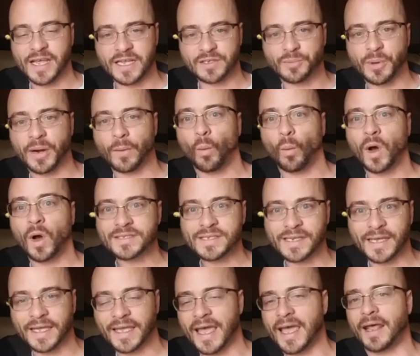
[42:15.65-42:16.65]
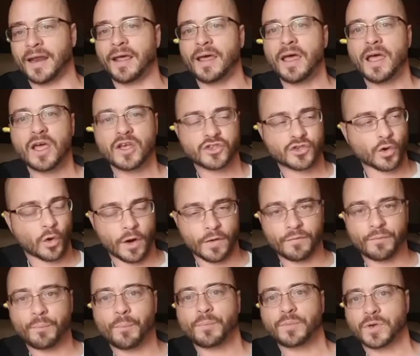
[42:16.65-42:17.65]
has been once again sort
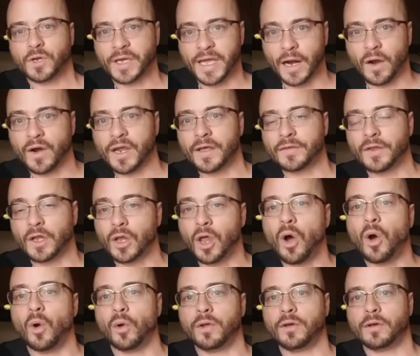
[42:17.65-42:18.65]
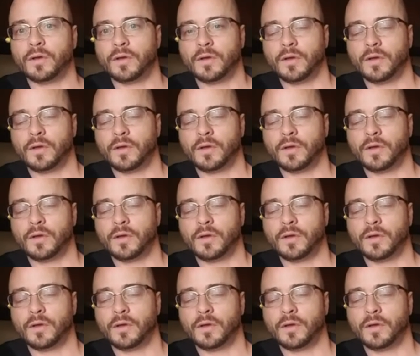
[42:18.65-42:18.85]
of carrying the load.